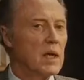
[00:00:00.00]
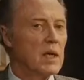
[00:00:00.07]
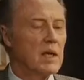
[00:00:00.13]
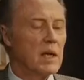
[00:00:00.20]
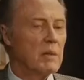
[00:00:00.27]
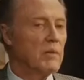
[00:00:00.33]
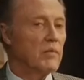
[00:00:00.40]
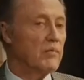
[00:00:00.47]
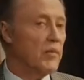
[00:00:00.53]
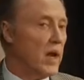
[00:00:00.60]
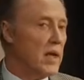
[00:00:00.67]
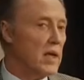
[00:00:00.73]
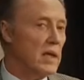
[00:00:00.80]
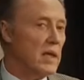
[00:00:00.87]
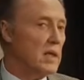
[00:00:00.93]
I'm afraid
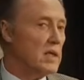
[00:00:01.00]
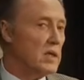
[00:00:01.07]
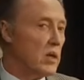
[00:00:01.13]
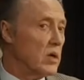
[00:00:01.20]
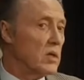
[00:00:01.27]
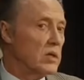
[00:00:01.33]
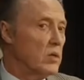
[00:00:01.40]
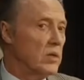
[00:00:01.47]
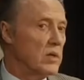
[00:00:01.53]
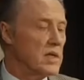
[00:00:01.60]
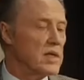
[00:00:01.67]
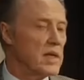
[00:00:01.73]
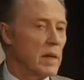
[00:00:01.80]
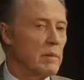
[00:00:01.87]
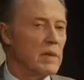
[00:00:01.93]
he's going to do the same
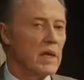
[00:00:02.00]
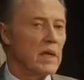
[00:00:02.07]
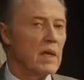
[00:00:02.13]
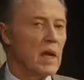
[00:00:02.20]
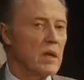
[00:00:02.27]
thing now as a